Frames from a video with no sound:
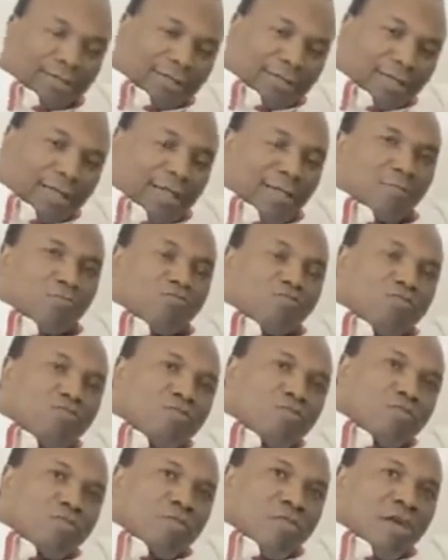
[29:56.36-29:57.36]
Okay.
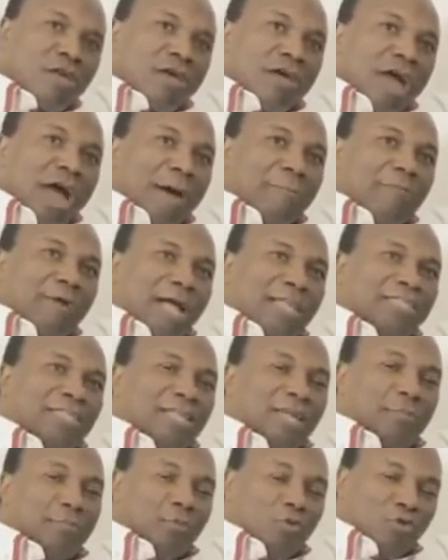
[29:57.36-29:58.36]
I'm
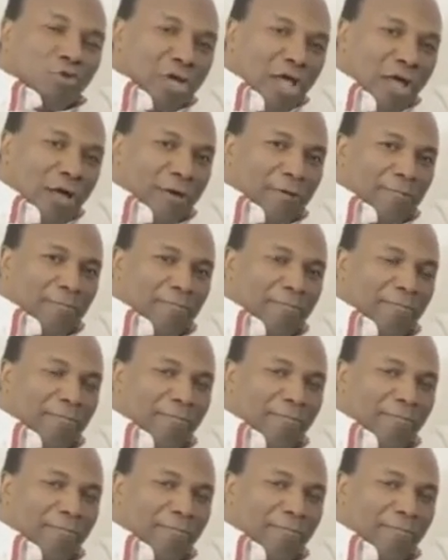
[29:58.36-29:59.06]
writing a book now